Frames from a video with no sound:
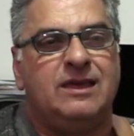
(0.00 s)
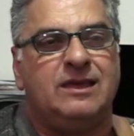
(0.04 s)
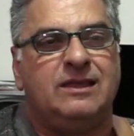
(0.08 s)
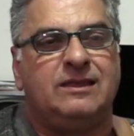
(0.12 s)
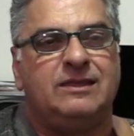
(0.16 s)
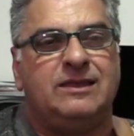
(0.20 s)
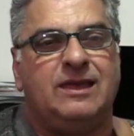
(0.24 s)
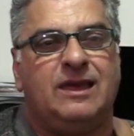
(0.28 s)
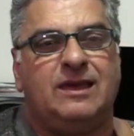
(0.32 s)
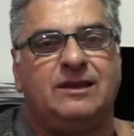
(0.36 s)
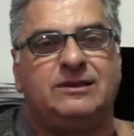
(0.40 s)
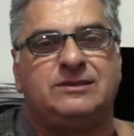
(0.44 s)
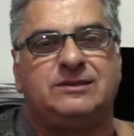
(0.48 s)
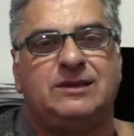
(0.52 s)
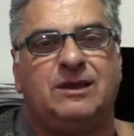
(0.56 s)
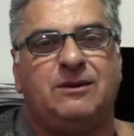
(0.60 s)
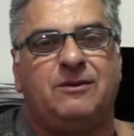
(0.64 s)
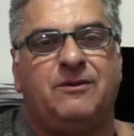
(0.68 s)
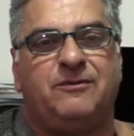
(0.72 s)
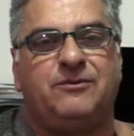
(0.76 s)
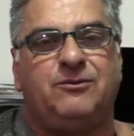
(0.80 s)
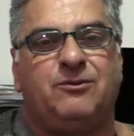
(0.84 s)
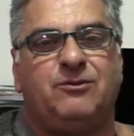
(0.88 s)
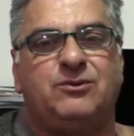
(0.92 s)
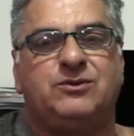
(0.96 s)
Now,
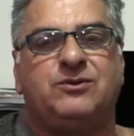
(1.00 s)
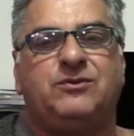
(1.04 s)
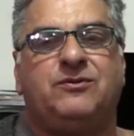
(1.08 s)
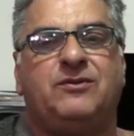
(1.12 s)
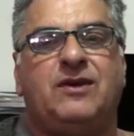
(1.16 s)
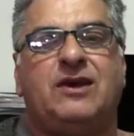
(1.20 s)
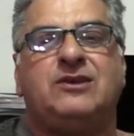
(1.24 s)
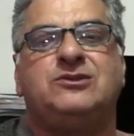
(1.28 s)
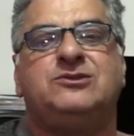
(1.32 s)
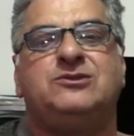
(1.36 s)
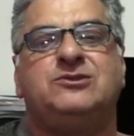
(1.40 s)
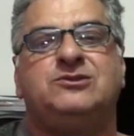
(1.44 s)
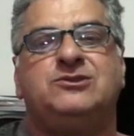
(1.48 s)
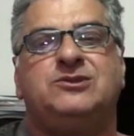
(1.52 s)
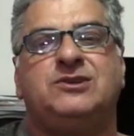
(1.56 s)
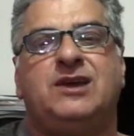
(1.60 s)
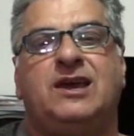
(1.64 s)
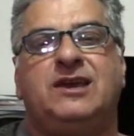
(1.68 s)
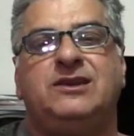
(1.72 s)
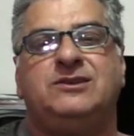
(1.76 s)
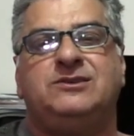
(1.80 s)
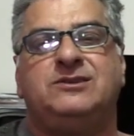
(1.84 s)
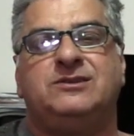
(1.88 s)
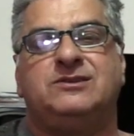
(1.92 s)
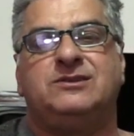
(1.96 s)
of course, fashion
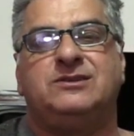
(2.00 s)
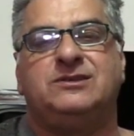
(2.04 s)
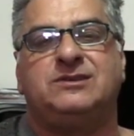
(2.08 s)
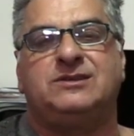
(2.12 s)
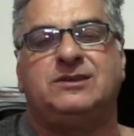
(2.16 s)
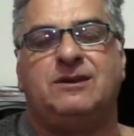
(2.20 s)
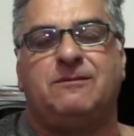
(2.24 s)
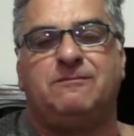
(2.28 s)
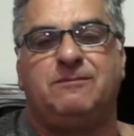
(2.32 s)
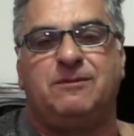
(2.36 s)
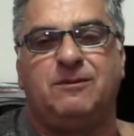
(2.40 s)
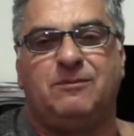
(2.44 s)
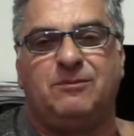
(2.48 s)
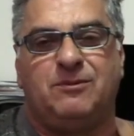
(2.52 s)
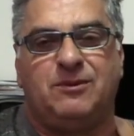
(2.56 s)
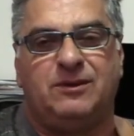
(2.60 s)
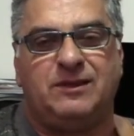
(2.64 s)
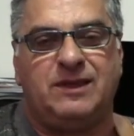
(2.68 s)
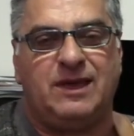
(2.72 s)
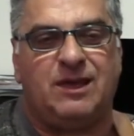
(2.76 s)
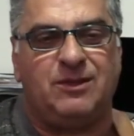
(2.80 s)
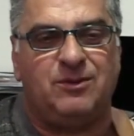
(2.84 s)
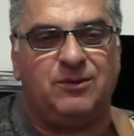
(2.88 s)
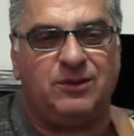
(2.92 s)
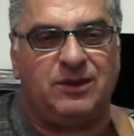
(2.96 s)
changes, and some people are
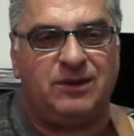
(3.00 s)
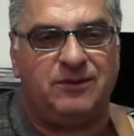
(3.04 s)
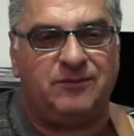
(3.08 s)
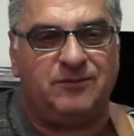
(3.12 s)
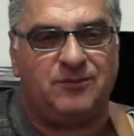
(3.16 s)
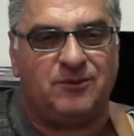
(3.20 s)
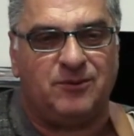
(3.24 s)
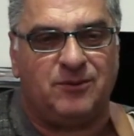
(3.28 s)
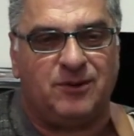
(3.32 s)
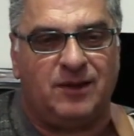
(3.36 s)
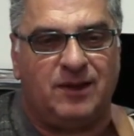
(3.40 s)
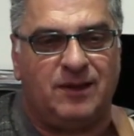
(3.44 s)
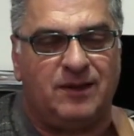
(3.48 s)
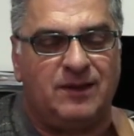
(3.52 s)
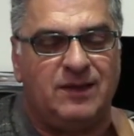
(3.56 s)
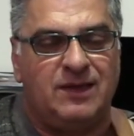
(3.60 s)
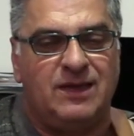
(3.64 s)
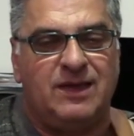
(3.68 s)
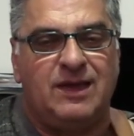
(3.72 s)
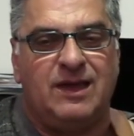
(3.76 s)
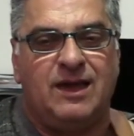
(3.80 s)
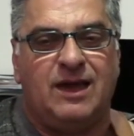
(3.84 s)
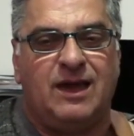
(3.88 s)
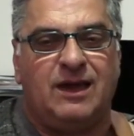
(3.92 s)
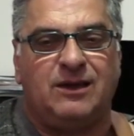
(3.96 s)
now looking for a
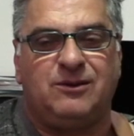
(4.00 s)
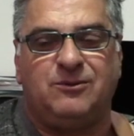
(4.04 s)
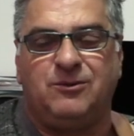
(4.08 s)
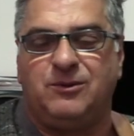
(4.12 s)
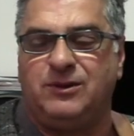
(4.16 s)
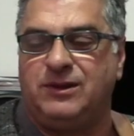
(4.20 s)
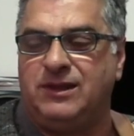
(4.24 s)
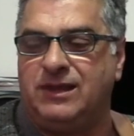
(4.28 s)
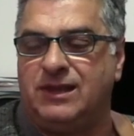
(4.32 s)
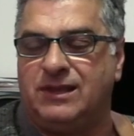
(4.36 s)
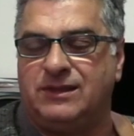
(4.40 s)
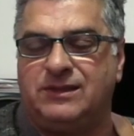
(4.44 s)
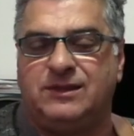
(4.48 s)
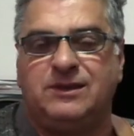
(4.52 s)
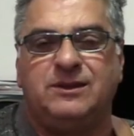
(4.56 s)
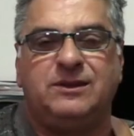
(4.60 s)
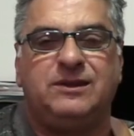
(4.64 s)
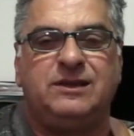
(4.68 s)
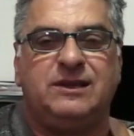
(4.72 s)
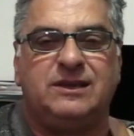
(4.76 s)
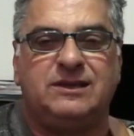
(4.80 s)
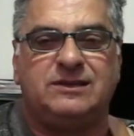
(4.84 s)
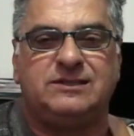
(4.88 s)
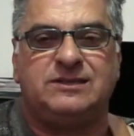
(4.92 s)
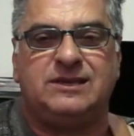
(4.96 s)
grittier,
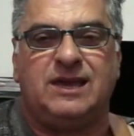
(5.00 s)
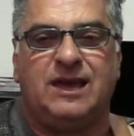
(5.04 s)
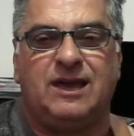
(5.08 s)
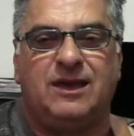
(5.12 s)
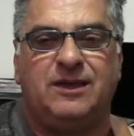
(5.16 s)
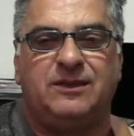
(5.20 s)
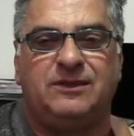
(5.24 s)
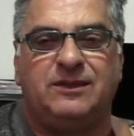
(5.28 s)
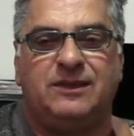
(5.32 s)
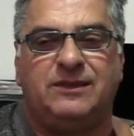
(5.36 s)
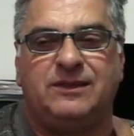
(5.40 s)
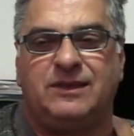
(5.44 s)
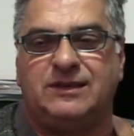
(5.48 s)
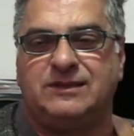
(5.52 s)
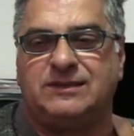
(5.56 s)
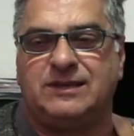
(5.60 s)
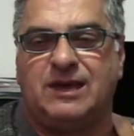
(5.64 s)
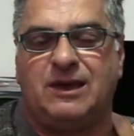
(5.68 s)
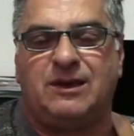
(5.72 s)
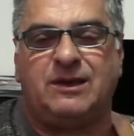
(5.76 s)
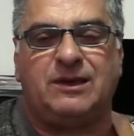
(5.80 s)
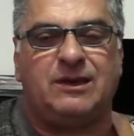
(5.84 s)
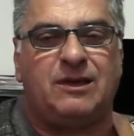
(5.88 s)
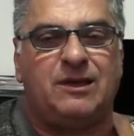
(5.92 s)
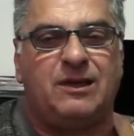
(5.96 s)
dirtier sound, and they say,
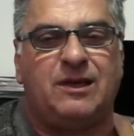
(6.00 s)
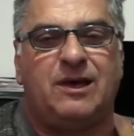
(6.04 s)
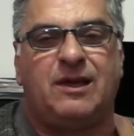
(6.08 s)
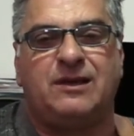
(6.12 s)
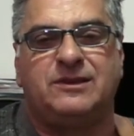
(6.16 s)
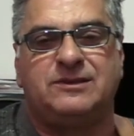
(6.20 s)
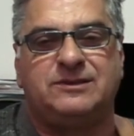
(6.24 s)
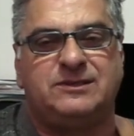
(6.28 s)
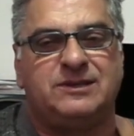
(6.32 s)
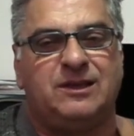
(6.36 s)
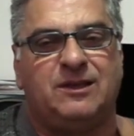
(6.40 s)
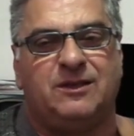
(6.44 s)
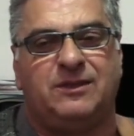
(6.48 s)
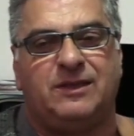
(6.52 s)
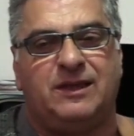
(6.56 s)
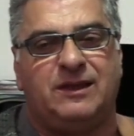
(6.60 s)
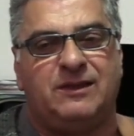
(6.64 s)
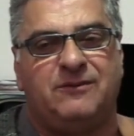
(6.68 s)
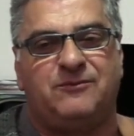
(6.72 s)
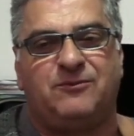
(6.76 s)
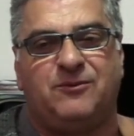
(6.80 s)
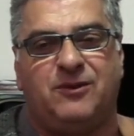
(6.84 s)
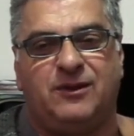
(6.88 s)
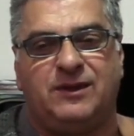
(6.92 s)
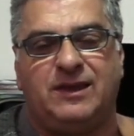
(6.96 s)
I'll sell that
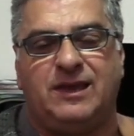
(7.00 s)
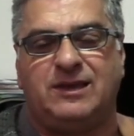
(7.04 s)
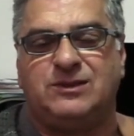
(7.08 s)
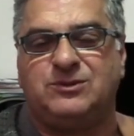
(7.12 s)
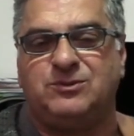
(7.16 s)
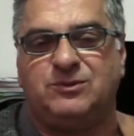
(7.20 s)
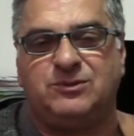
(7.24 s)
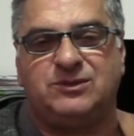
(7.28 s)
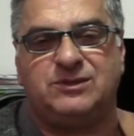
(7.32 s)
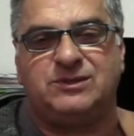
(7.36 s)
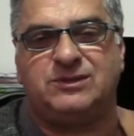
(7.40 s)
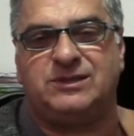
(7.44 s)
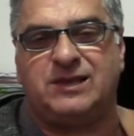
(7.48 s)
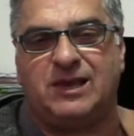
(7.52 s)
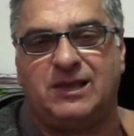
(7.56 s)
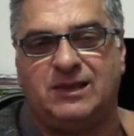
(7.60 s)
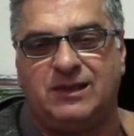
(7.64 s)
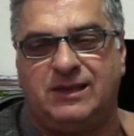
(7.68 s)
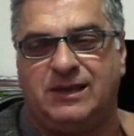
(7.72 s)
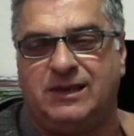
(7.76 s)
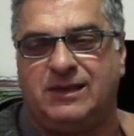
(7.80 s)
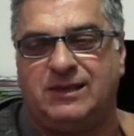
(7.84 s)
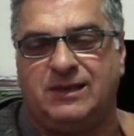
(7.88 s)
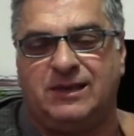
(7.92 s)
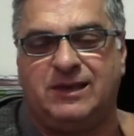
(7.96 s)
F-1X, which is
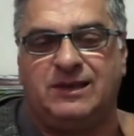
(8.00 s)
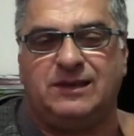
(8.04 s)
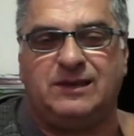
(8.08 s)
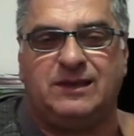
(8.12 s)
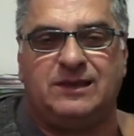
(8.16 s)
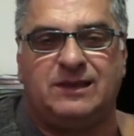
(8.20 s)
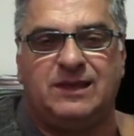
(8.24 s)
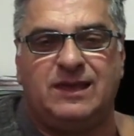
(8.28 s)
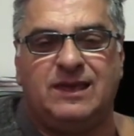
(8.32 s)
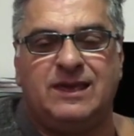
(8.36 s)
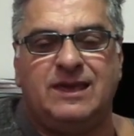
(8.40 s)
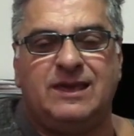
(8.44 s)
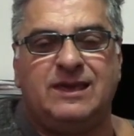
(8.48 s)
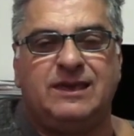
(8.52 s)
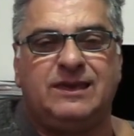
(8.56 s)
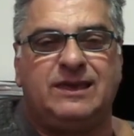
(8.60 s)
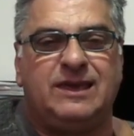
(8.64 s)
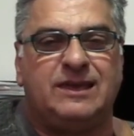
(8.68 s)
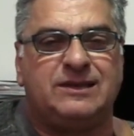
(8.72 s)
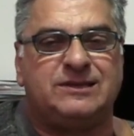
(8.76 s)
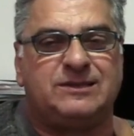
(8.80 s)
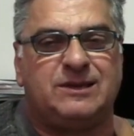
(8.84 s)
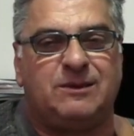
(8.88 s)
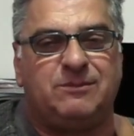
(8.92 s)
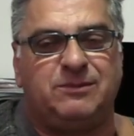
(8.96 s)
totally clean, and
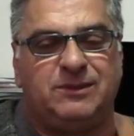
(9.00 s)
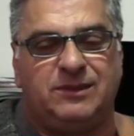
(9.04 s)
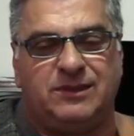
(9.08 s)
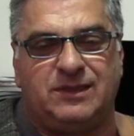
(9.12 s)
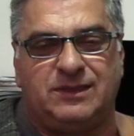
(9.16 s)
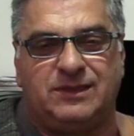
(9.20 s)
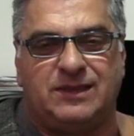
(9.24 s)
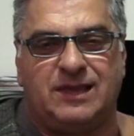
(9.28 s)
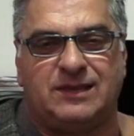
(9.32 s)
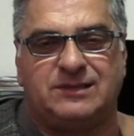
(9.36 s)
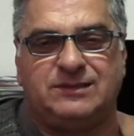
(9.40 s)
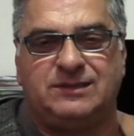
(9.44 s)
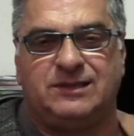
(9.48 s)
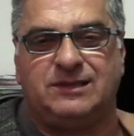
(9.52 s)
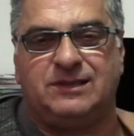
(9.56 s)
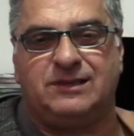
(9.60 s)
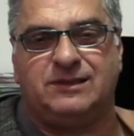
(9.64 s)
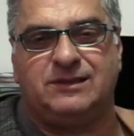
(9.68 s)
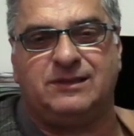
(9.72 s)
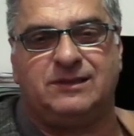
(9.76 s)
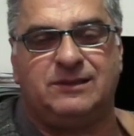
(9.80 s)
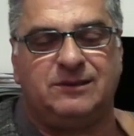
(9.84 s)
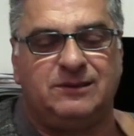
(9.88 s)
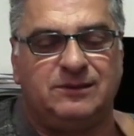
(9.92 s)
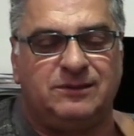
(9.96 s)
get something that does
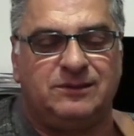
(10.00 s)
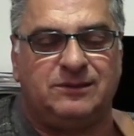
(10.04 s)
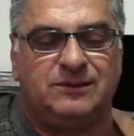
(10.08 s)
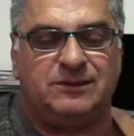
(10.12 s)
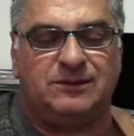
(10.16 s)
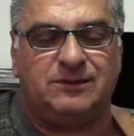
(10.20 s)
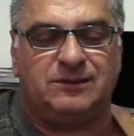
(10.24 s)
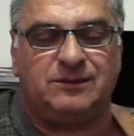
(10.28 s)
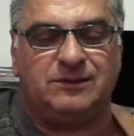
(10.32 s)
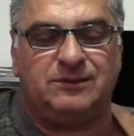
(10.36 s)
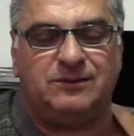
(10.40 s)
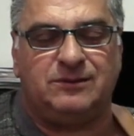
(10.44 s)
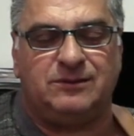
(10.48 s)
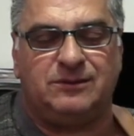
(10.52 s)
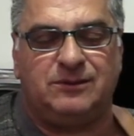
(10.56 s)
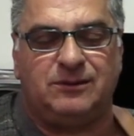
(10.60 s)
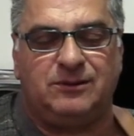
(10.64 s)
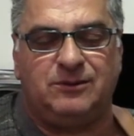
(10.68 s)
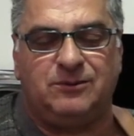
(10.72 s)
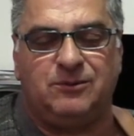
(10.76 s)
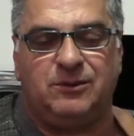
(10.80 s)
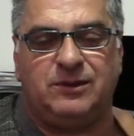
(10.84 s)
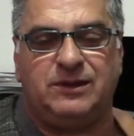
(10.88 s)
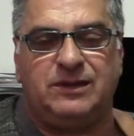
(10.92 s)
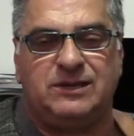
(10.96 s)
the
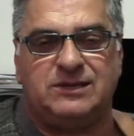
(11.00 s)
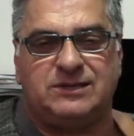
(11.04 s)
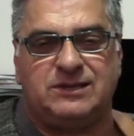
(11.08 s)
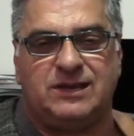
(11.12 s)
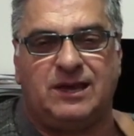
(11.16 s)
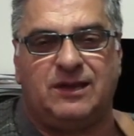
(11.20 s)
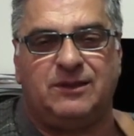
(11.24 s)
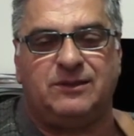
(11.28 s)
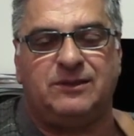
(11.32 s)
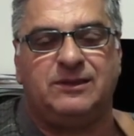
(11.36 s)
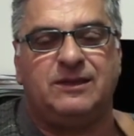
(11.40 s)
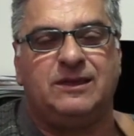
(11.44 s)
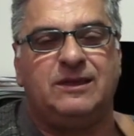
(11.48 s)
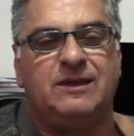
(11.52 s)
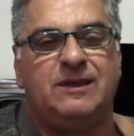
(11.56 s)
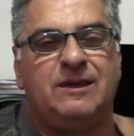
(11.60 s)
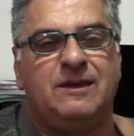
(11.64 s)
gritty sound.